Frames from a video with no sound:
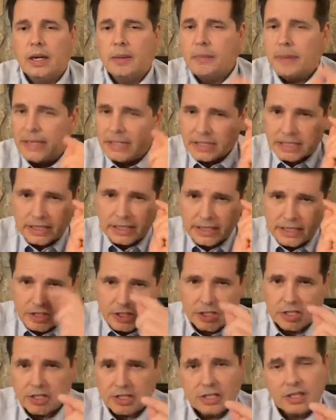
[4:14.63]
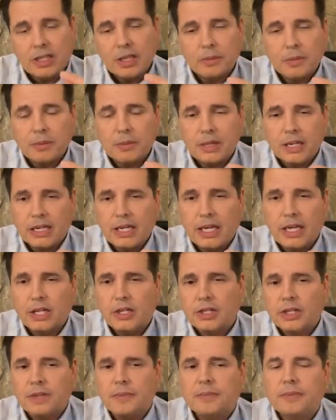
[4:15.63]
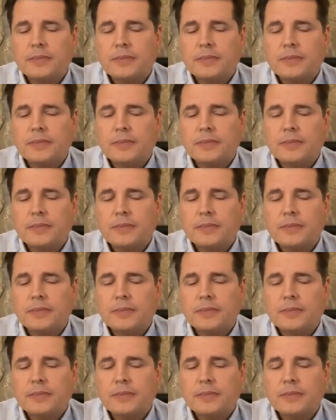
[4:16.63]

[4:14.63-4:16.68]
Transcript: Basically, it's just the numbing medication.